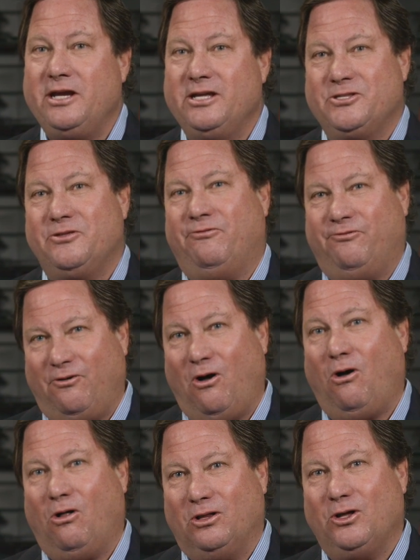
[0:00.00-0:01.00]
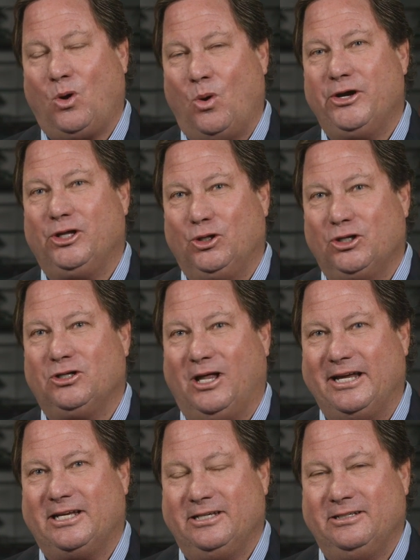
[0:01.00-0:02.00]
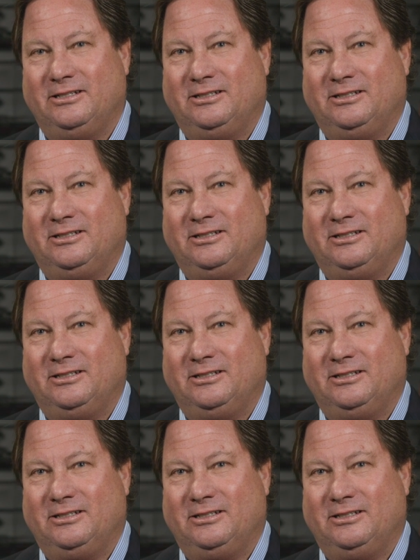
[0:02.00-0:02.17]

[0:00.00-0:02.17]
is the fall going to look like?